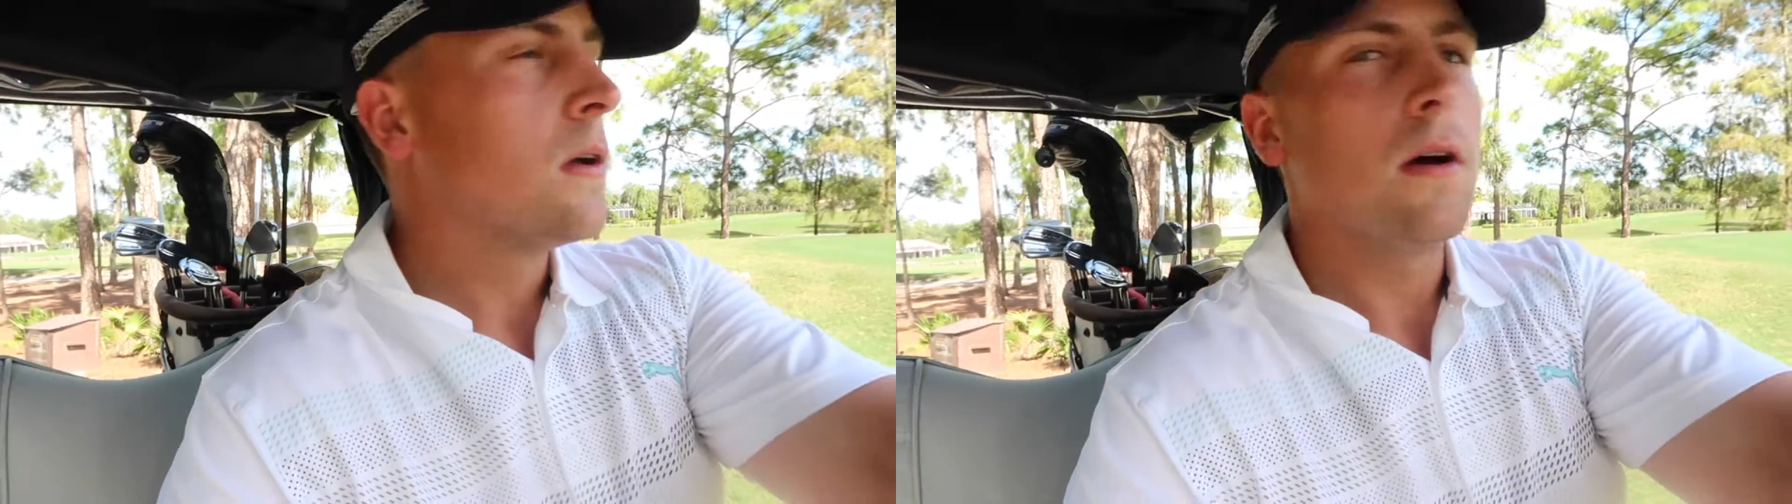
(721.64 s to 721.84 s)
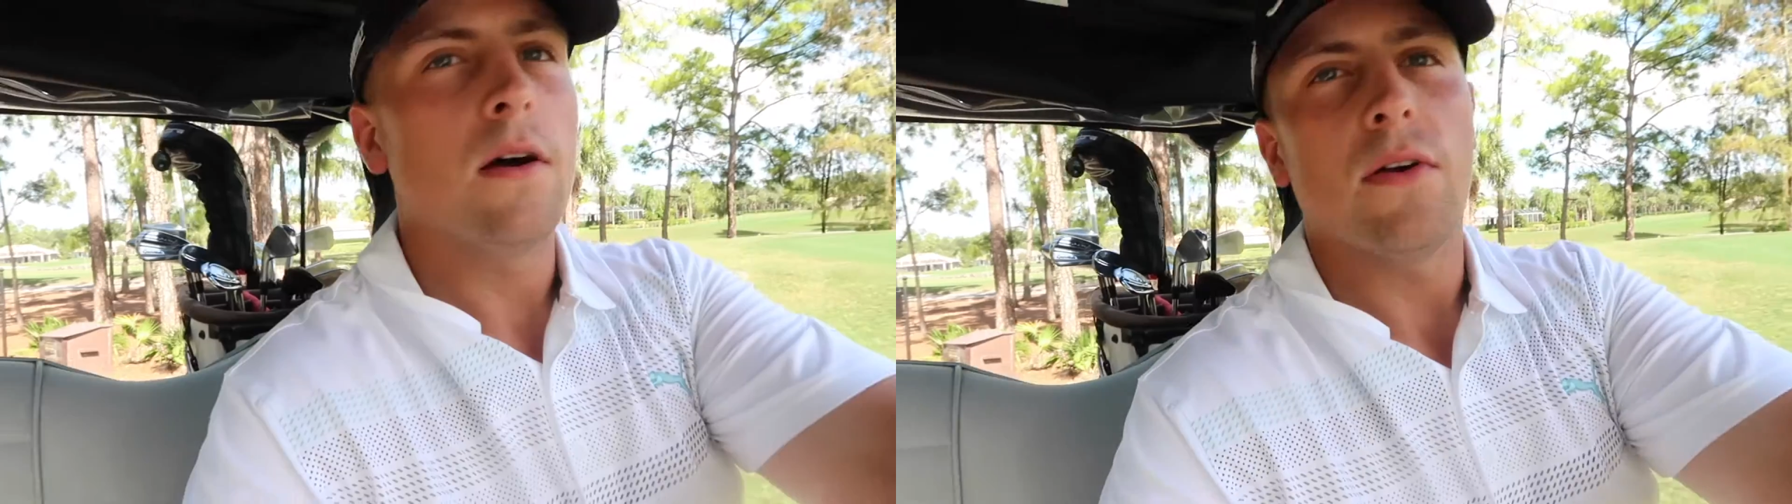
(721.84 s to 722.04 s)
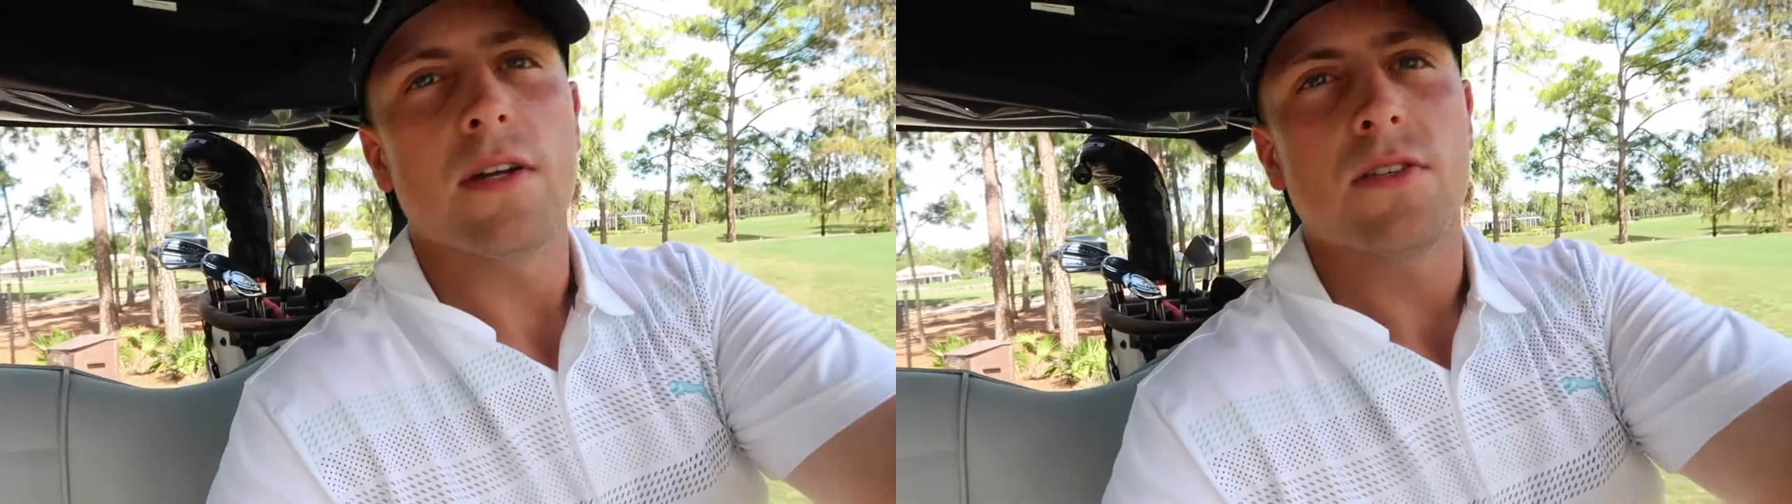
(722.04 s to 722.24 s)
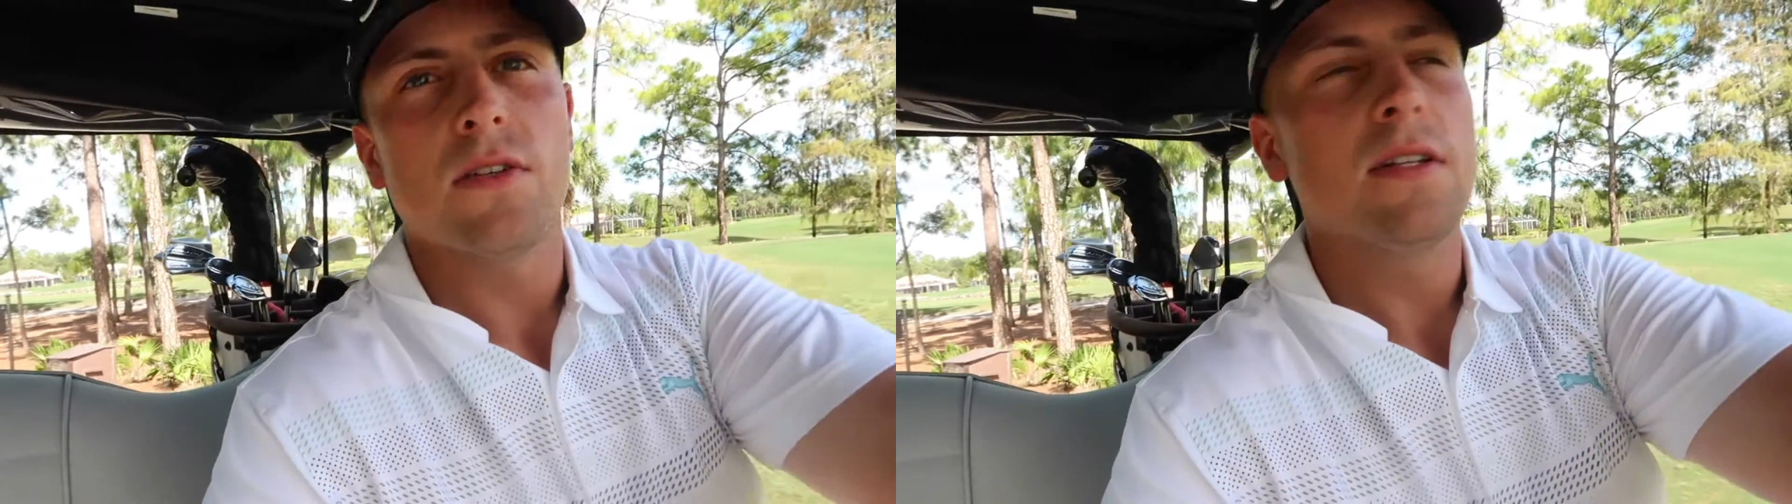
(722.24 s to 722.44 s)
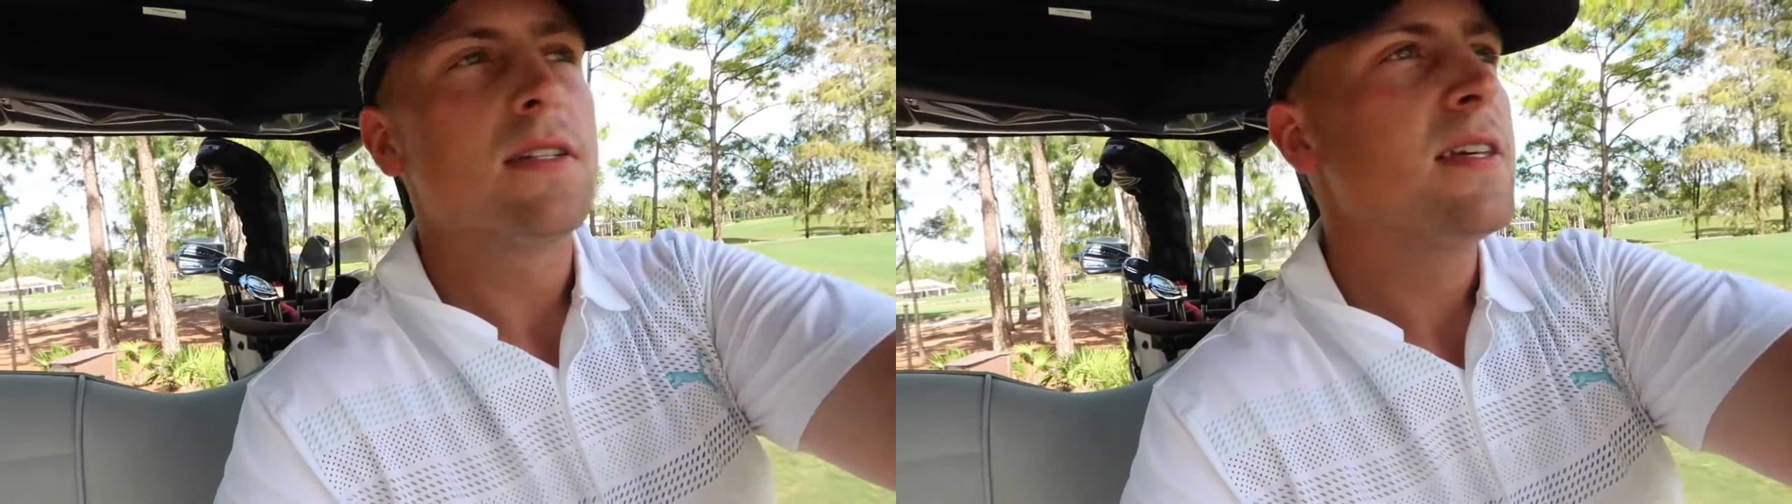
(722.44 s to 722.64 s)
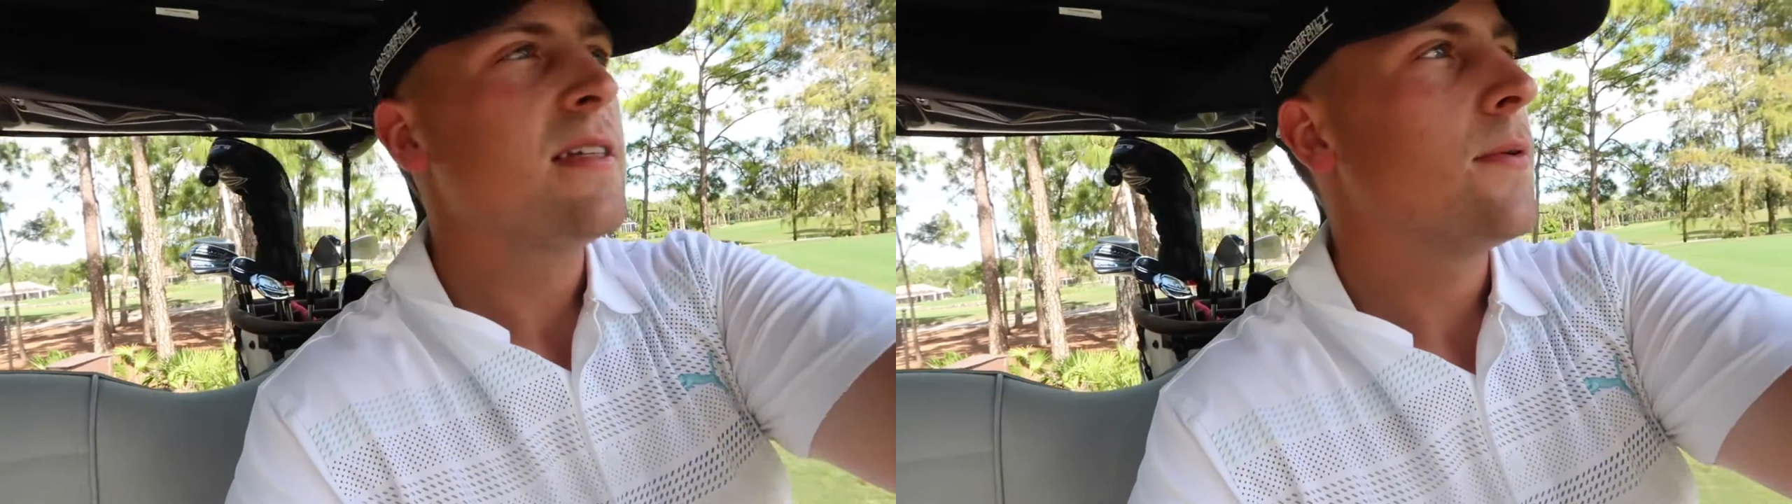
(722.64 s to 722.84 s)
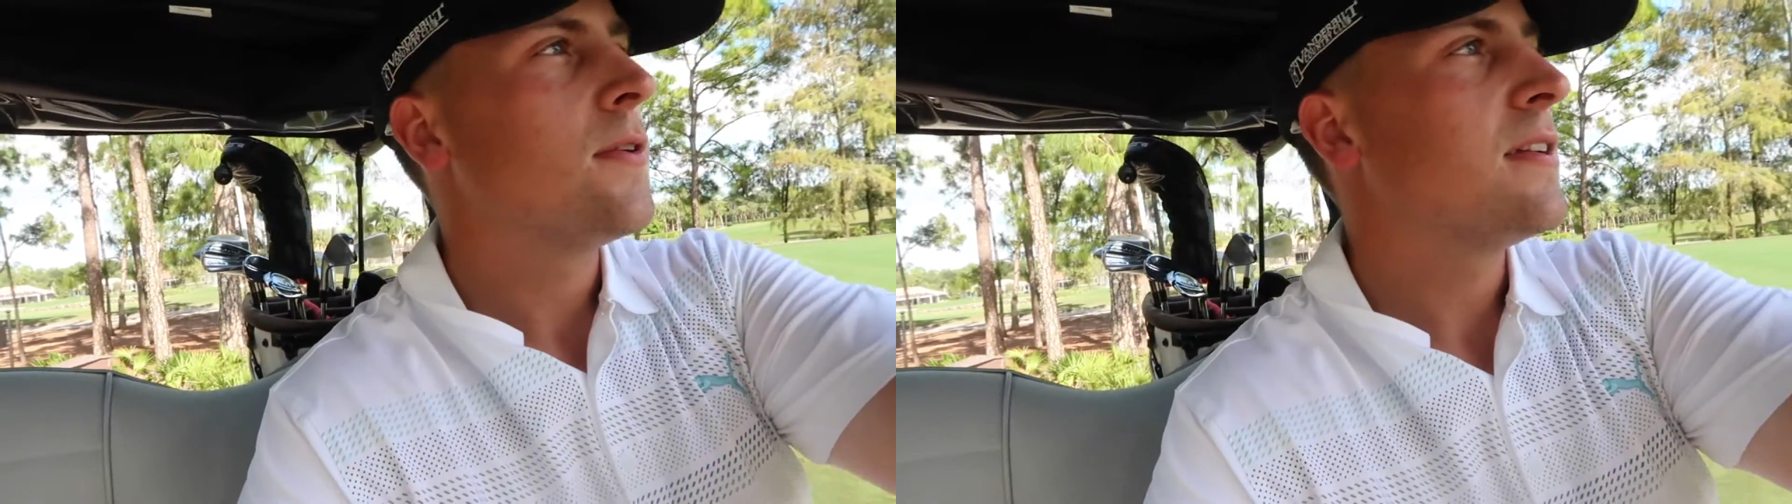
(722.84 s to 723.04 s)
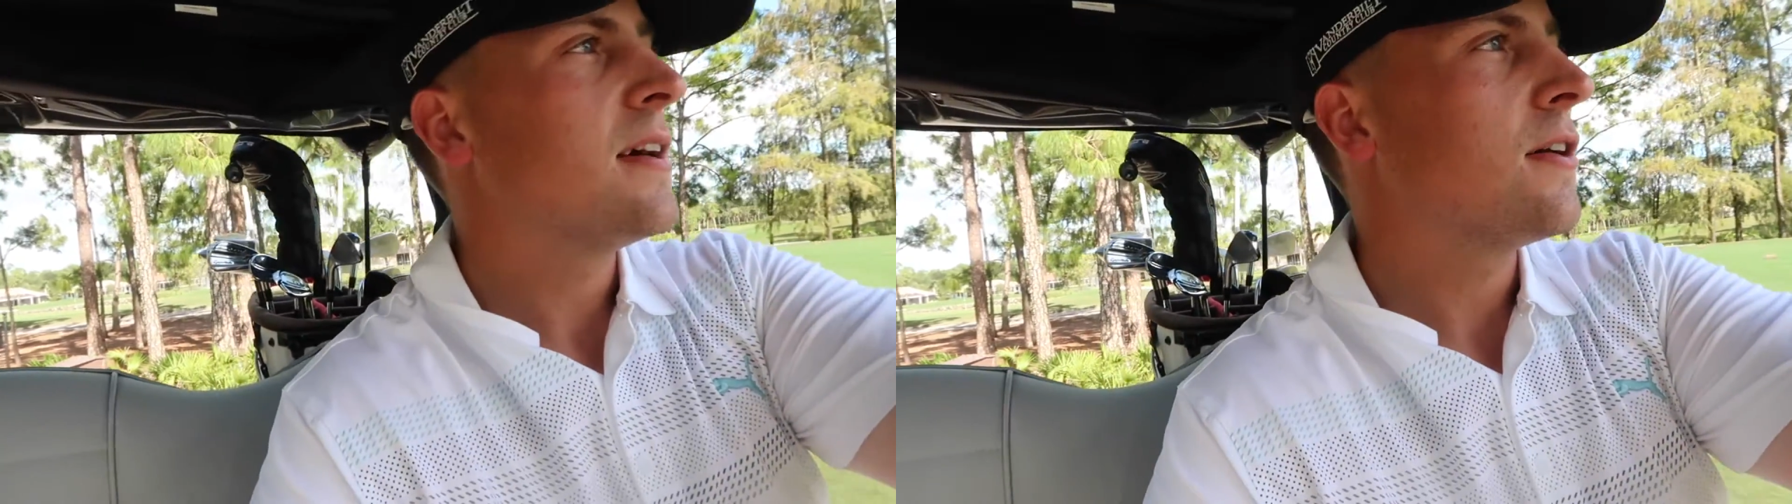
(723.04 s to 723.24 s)
Alright, so didn't tee that
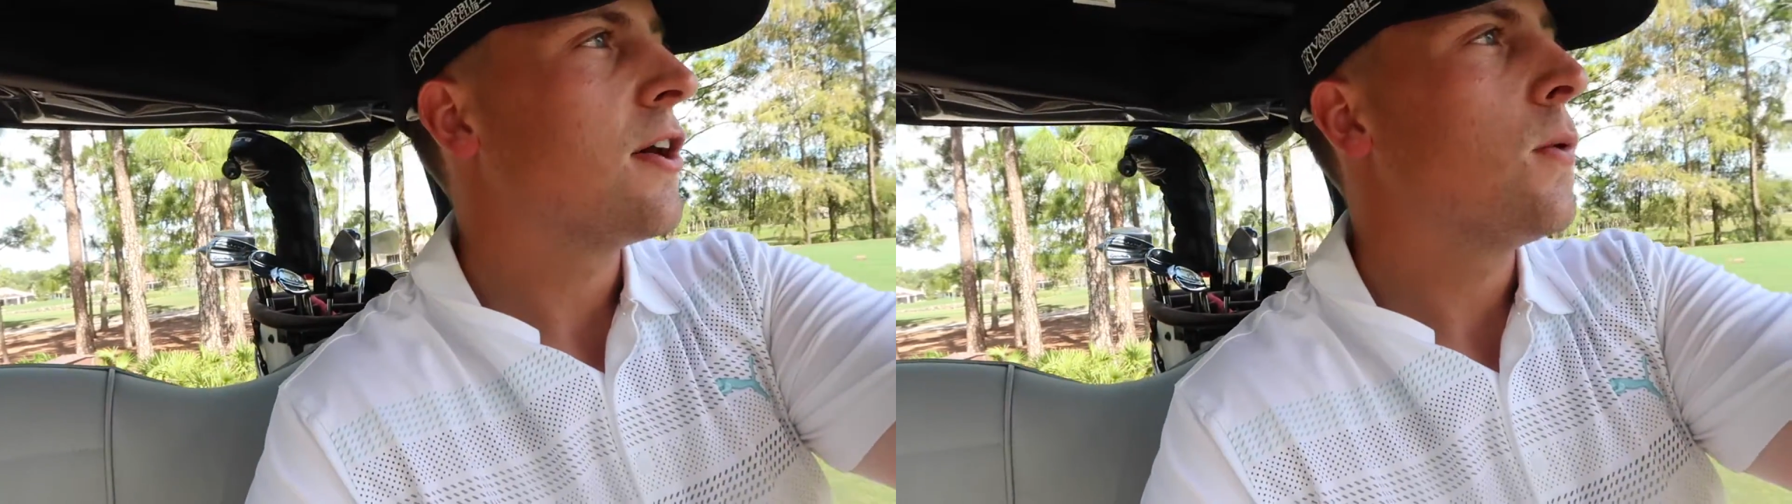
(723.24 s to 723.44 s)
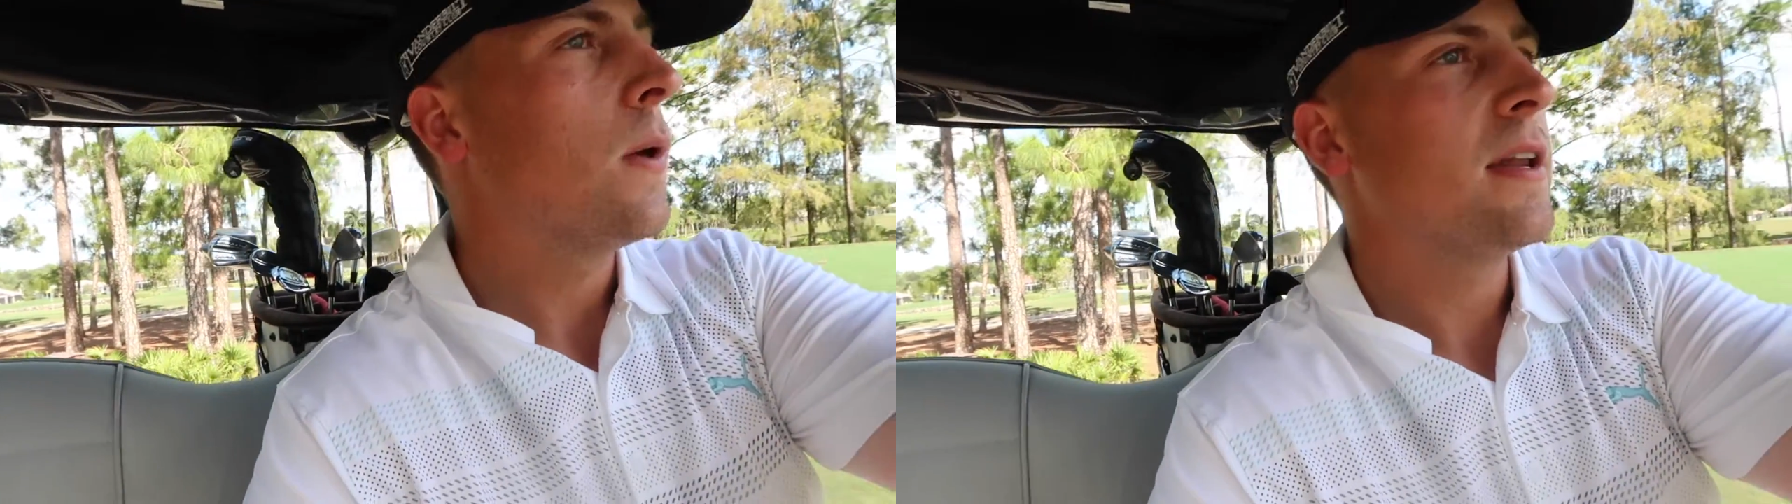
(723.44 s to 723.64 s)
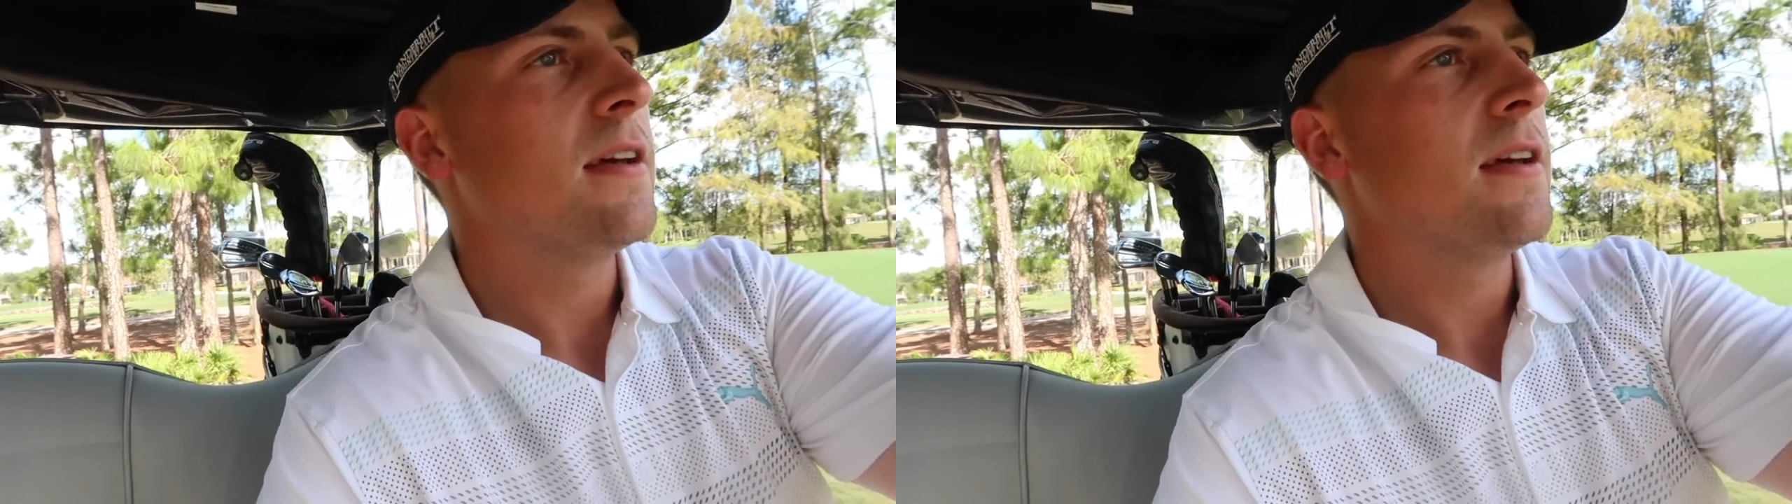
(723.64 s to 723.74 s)
one down quite